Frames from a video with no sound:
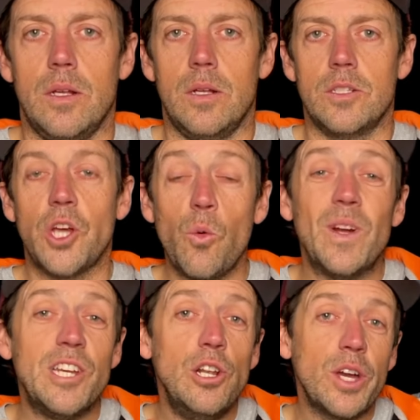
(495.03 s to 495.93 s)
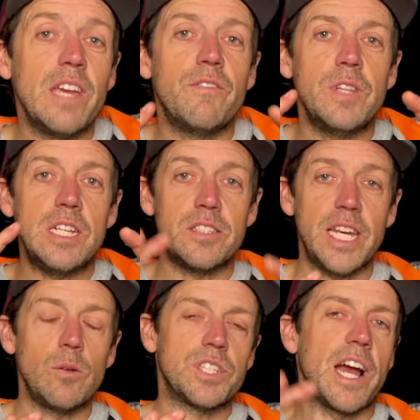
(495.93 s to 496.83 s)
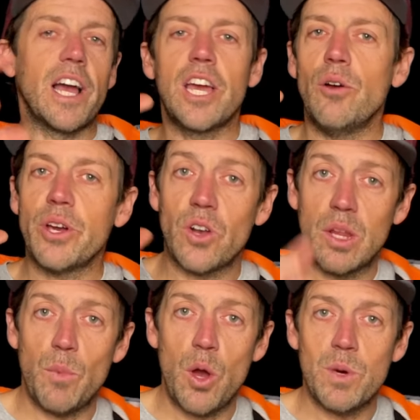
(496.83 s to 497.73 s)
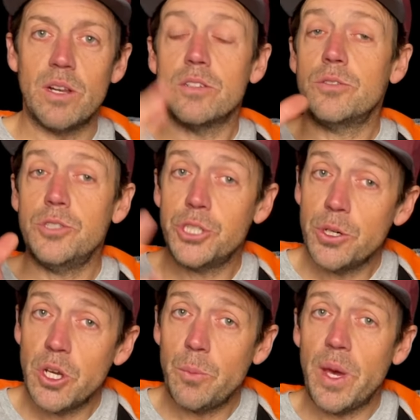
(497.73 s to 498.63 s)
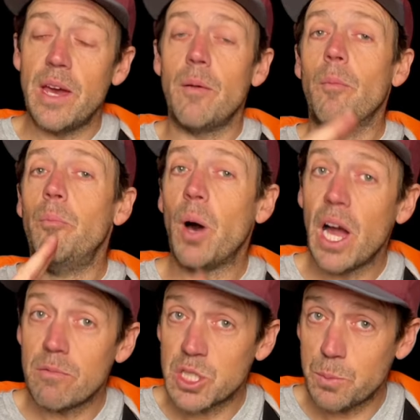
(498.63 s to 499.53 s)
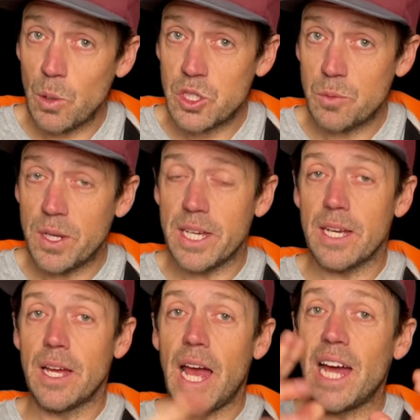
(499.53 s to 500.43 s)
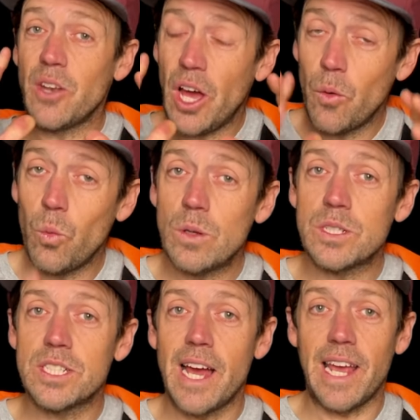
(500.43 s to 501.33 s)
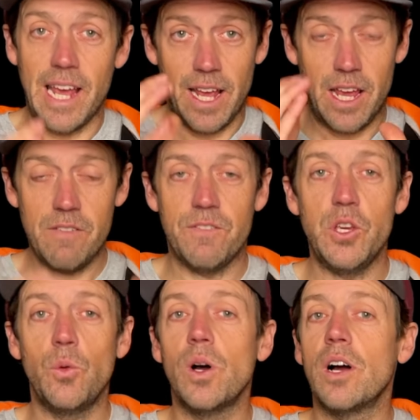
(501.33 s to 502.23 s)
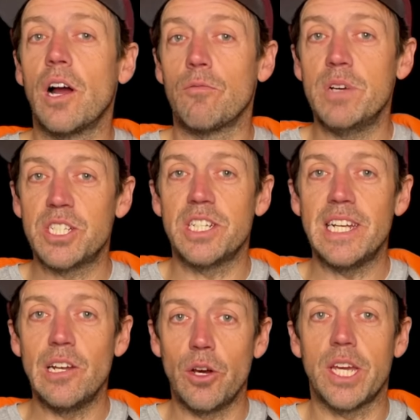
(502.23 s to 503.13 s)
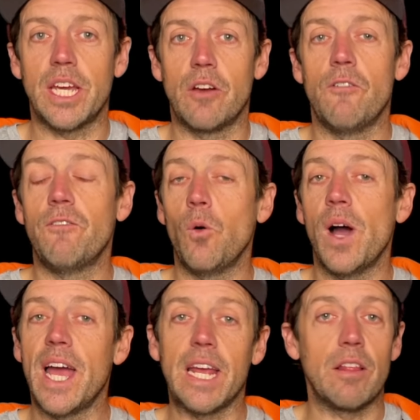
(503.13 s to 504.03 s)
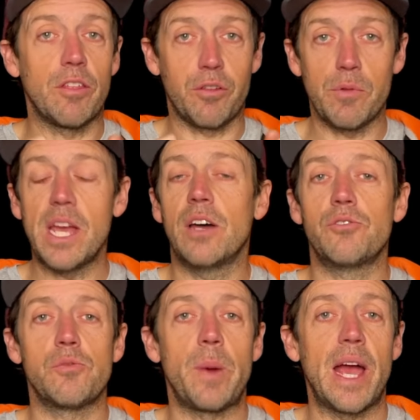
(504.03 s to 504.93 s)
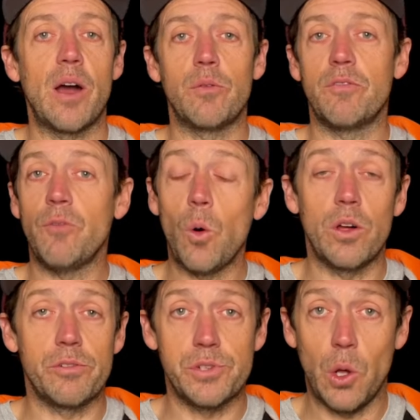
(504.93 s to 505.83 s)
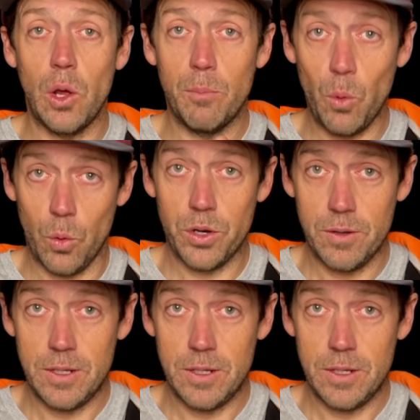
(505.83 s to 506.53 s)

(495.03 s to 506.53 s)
So when you're looking for these deals that are going on at the moment, do your bit, buy responsibly. And I will say, if you were originally looking for a £300, $400 board,